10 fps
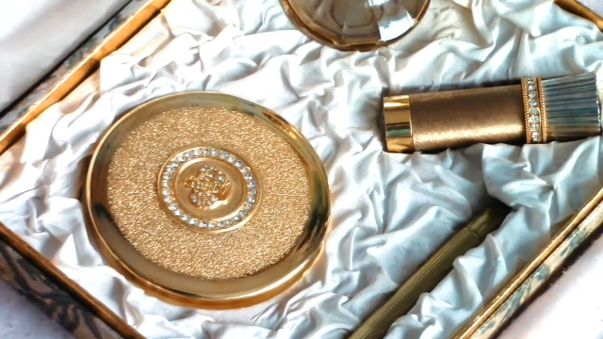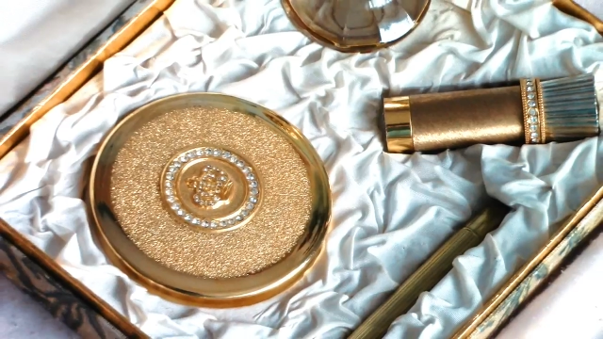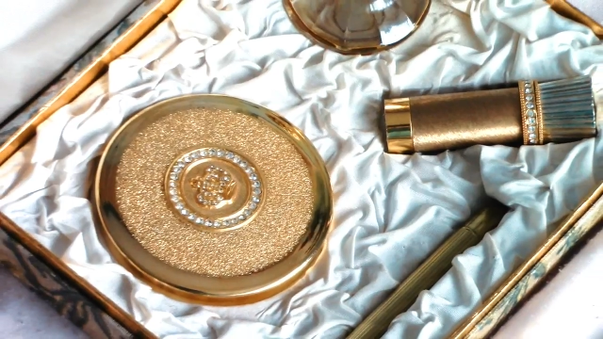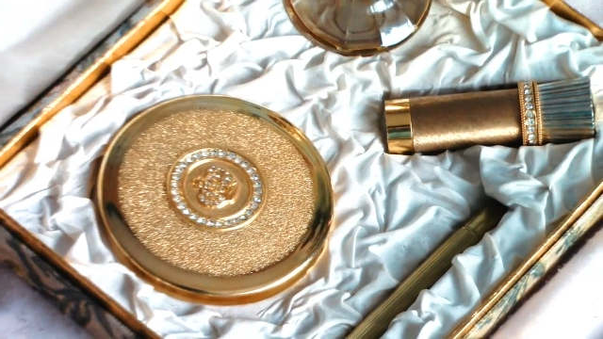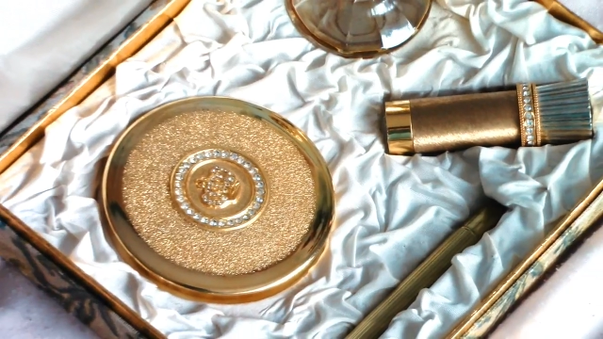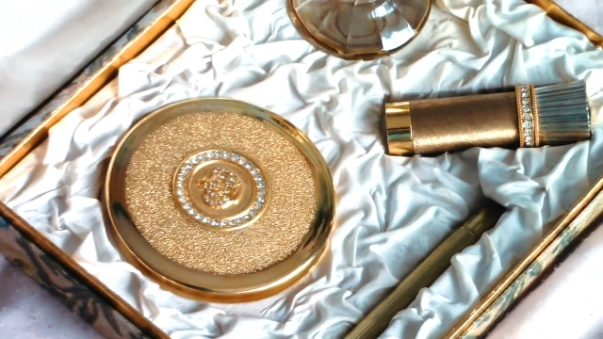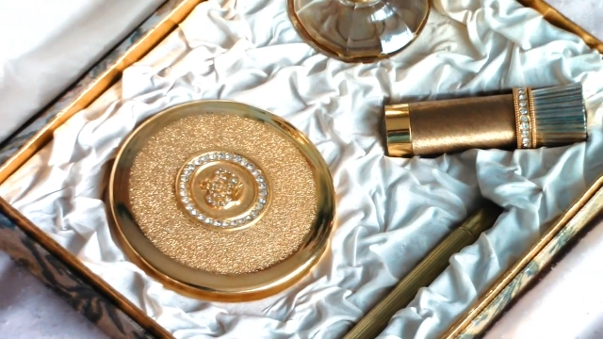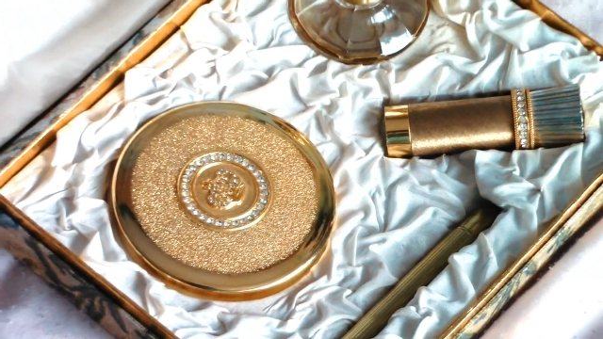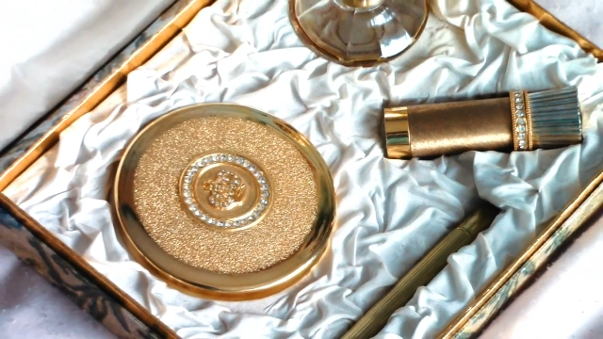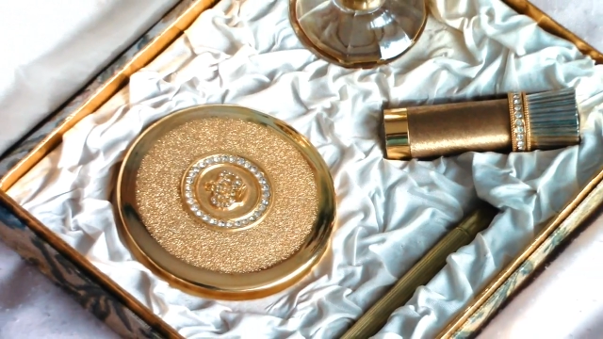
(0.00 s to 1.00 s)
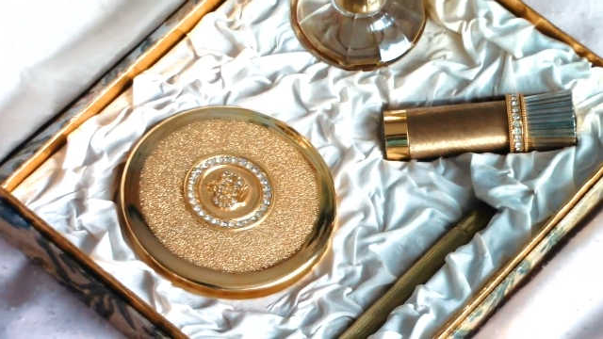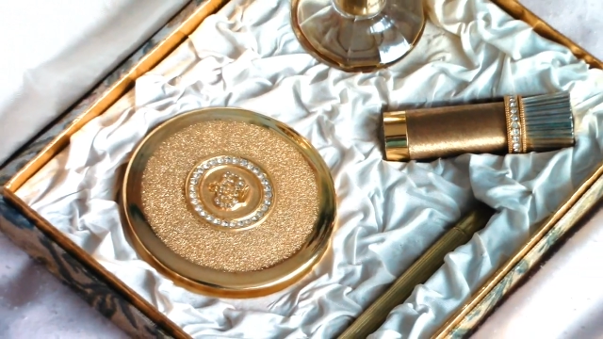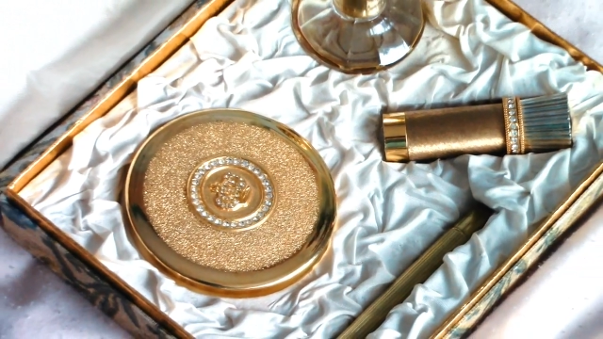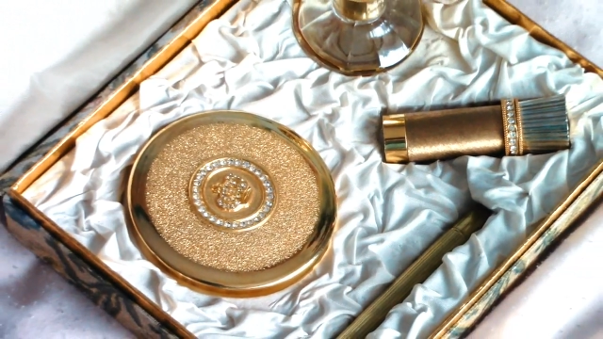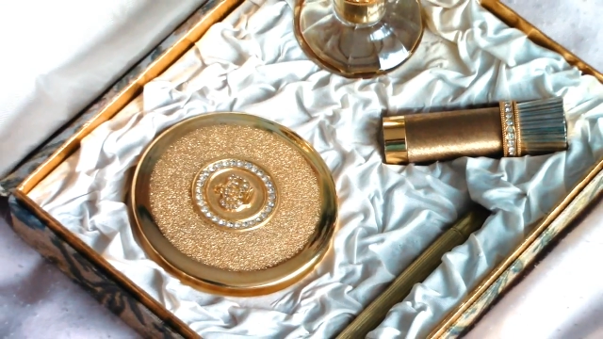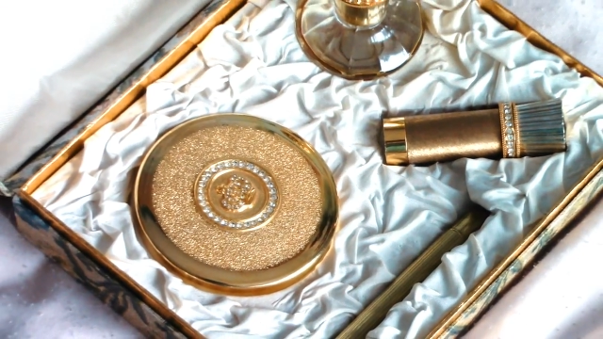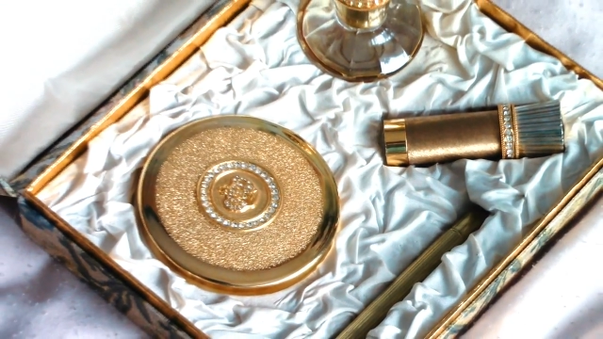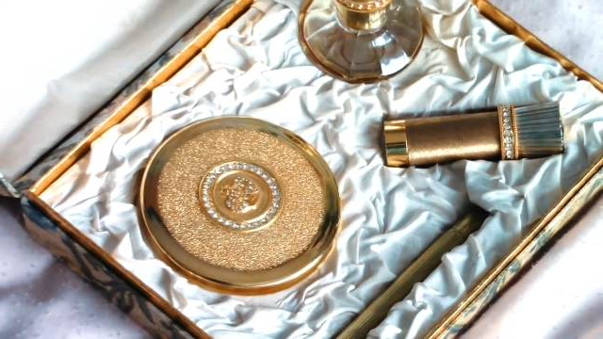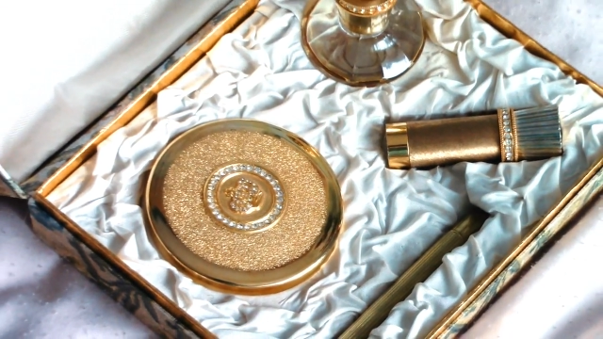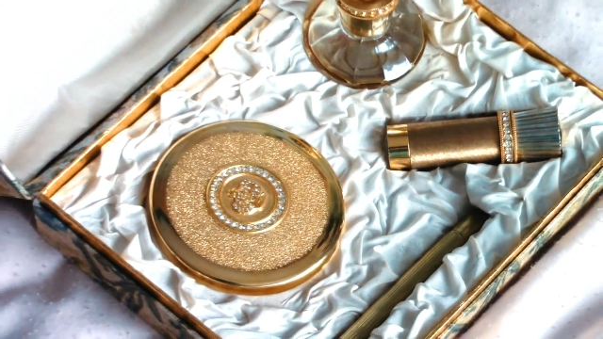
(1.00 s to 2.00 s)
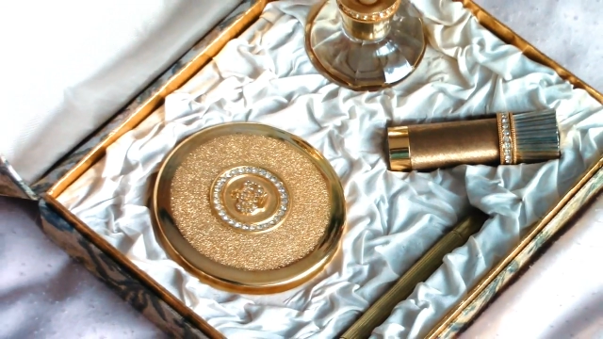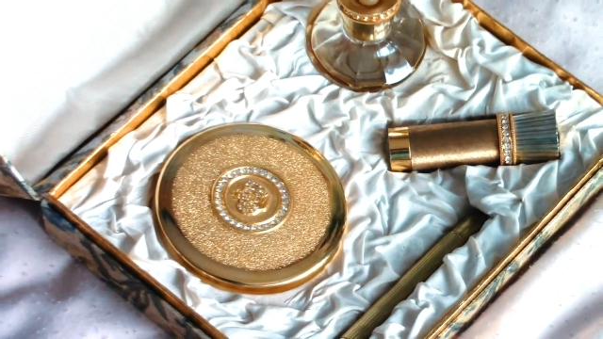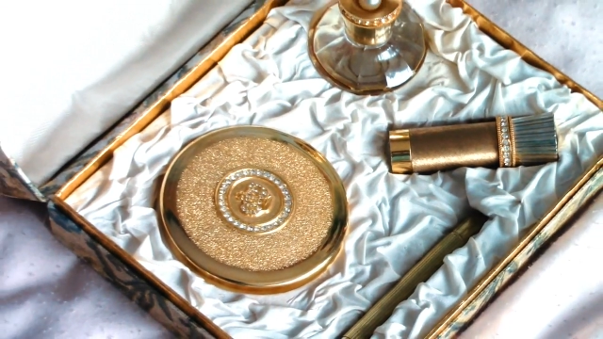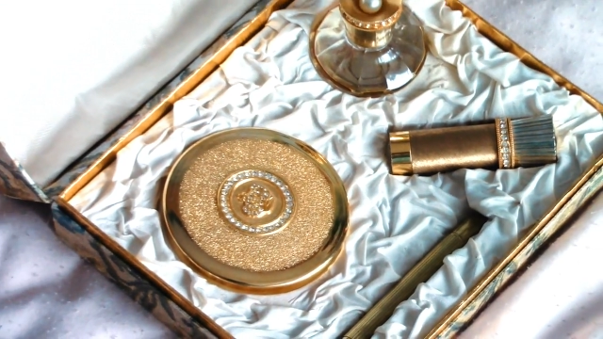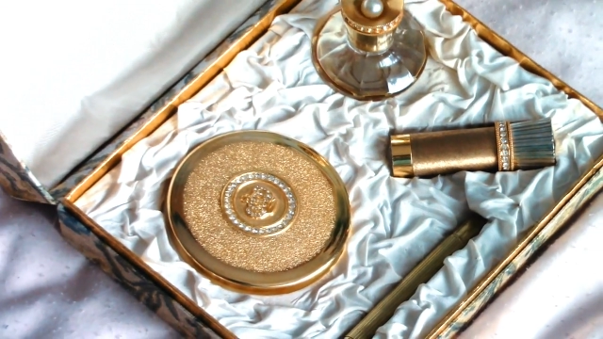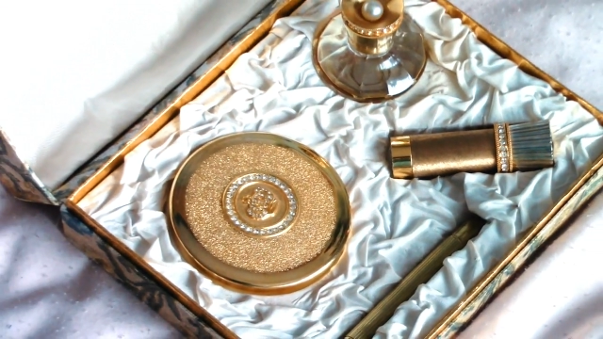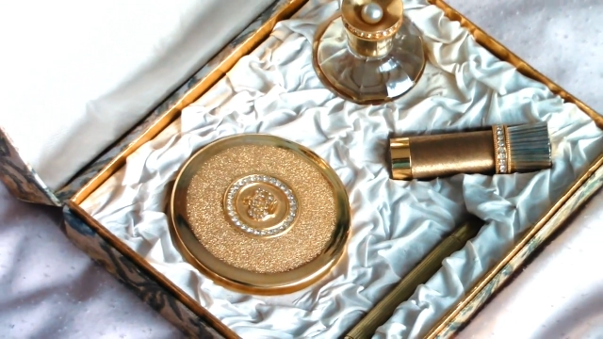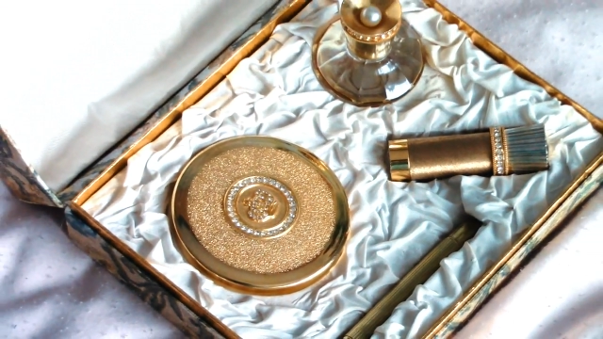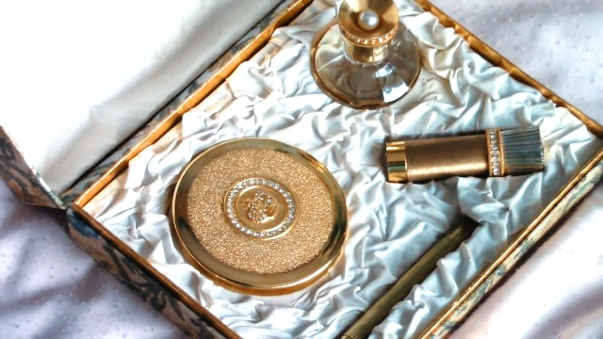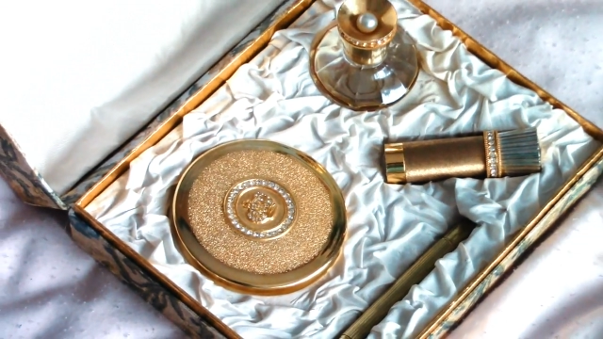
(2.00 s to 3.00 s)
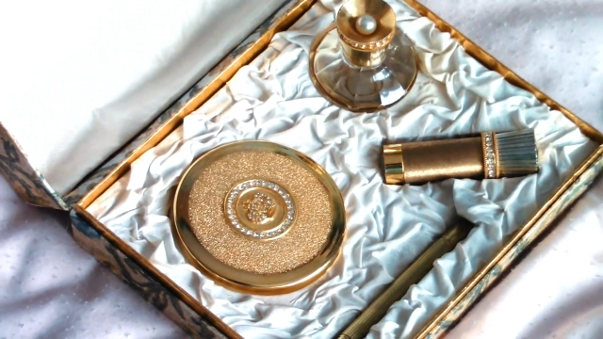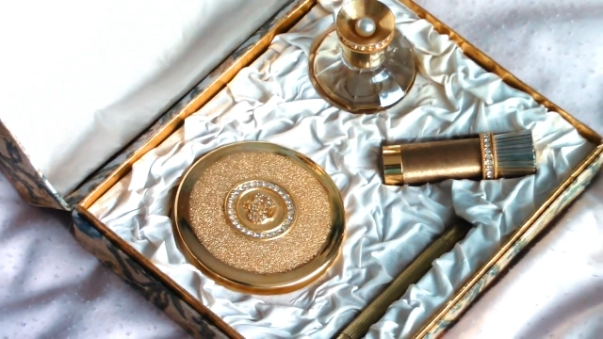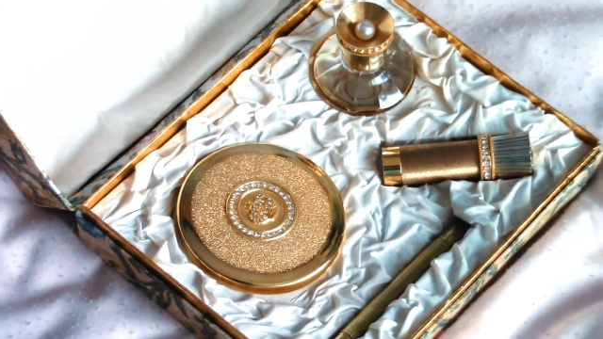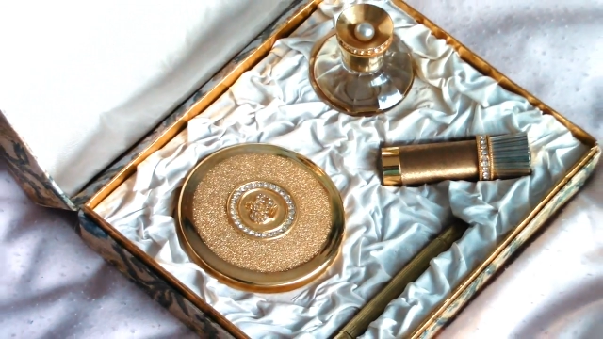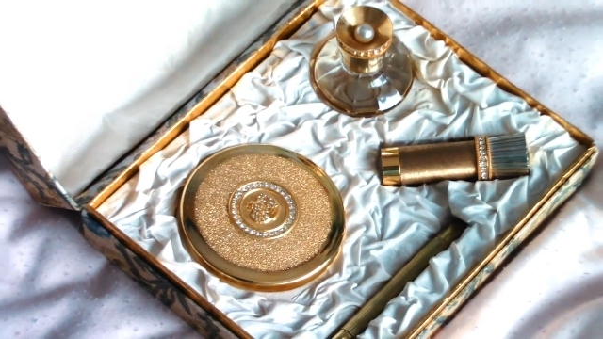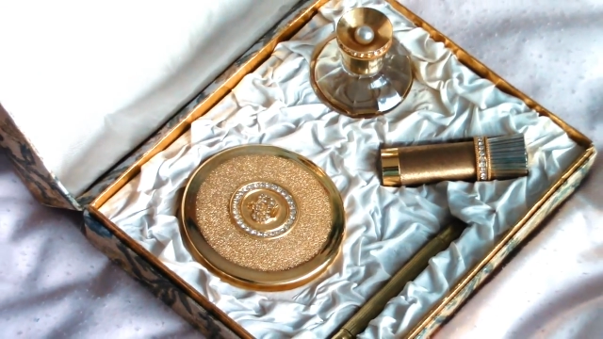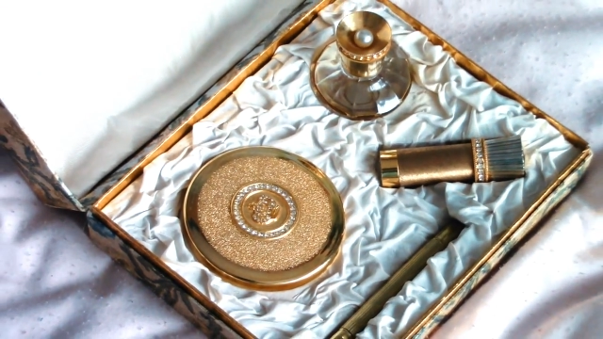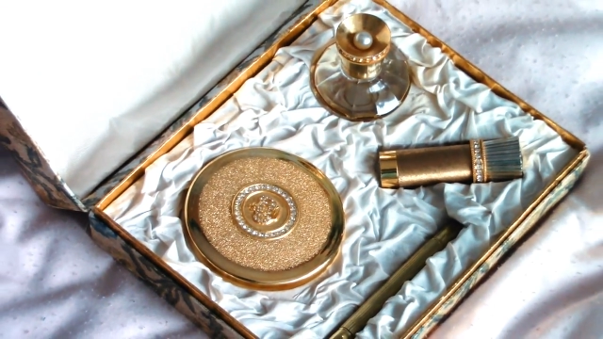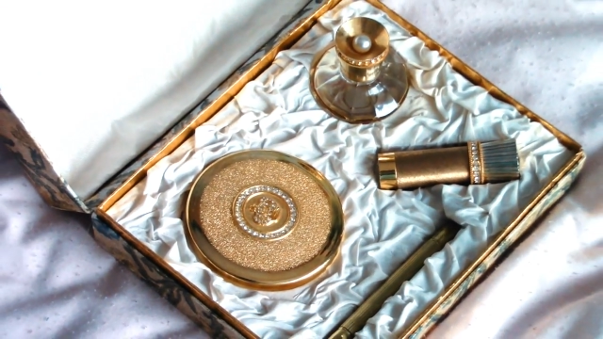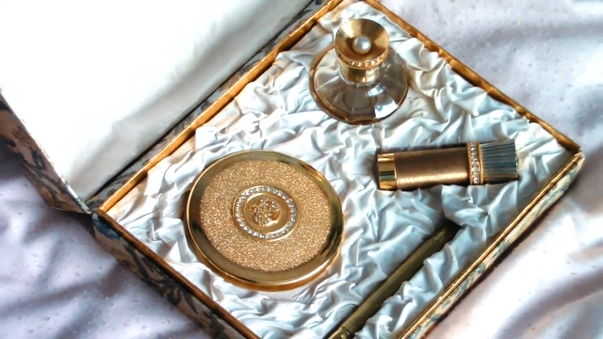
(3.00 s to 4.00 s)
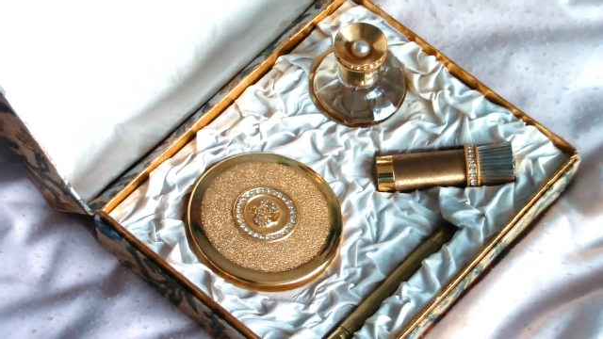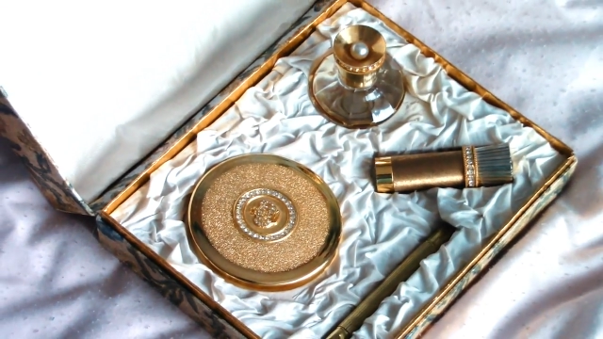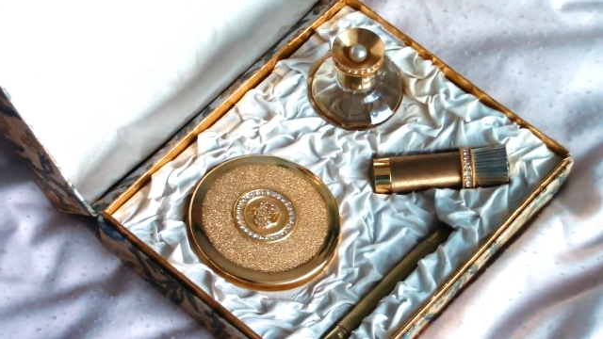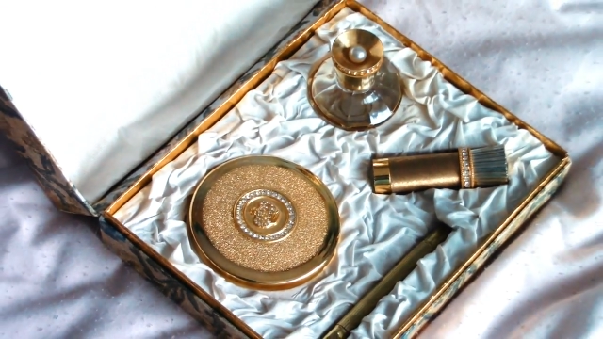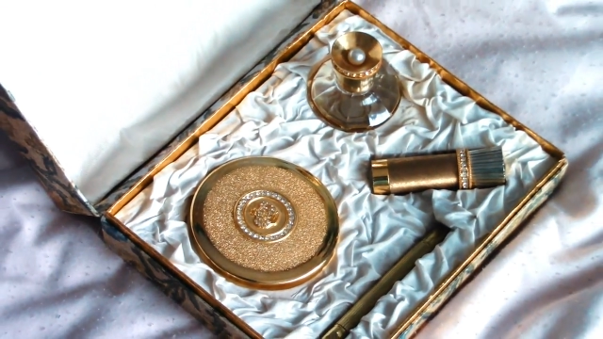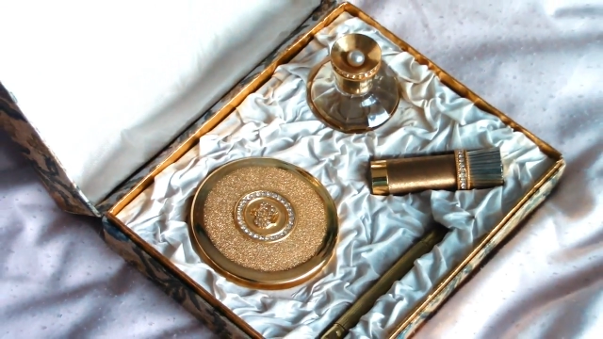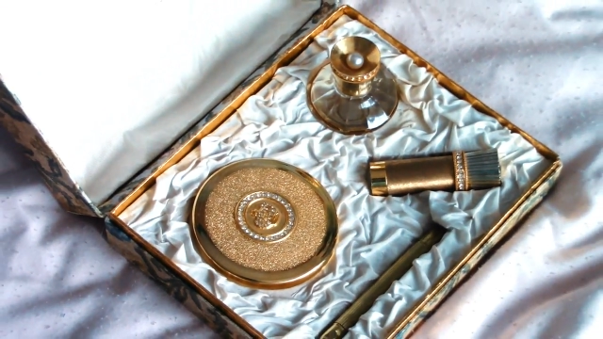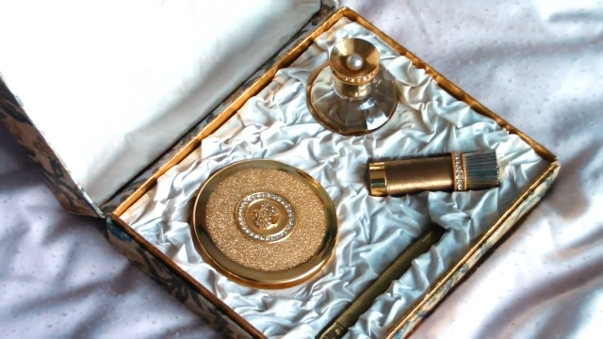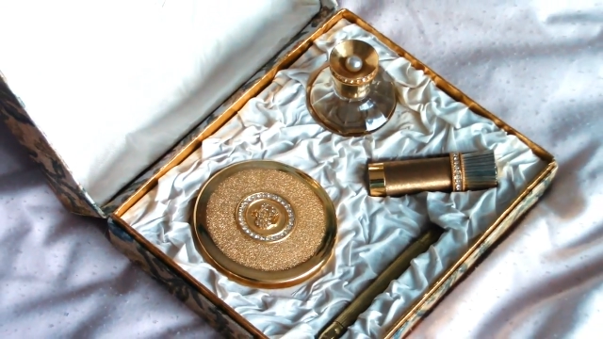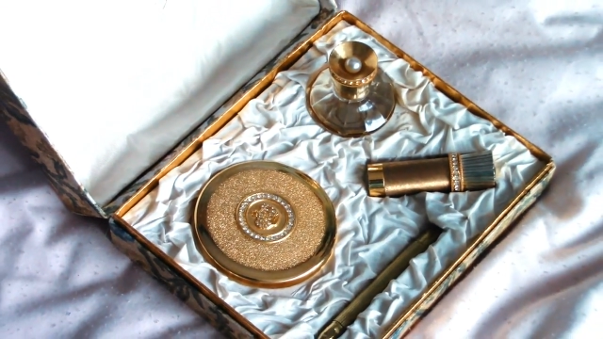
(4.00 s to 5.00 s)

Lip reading: (no speaker visible)